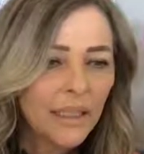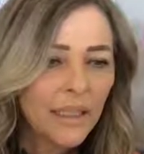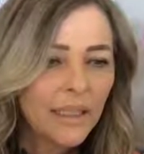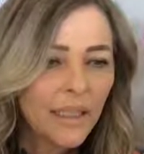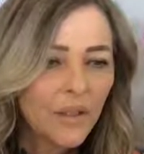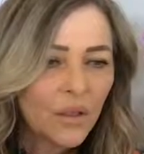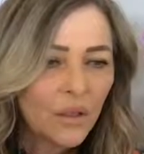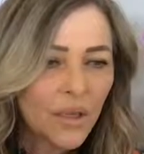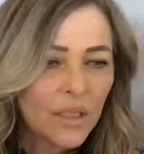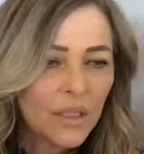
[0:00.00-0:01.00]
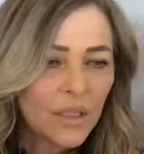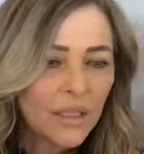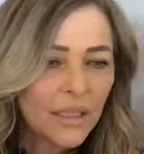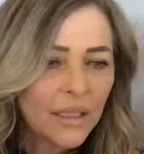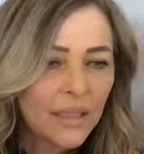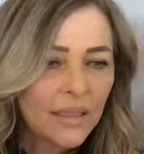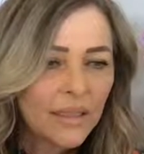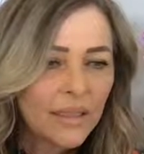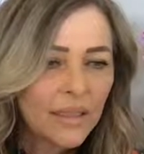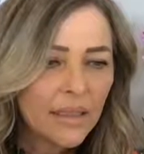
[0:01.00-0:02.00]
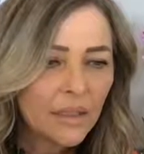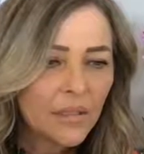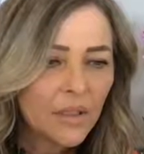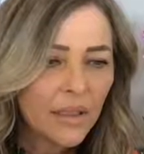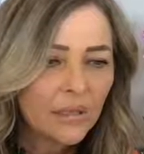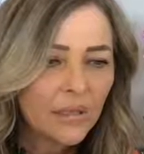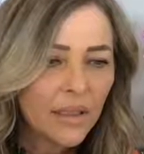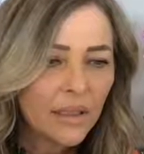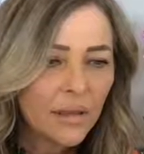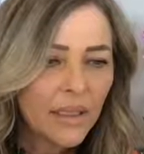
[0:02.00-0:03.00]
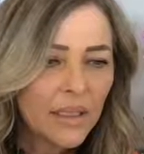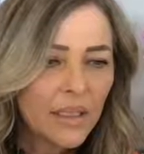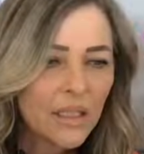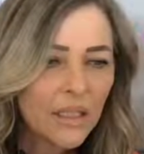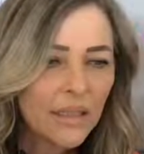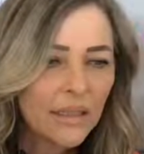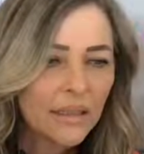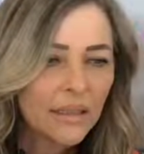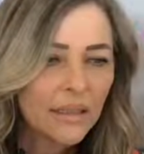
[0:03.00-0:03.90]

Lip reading: Any other questions? I'm trying to find a question.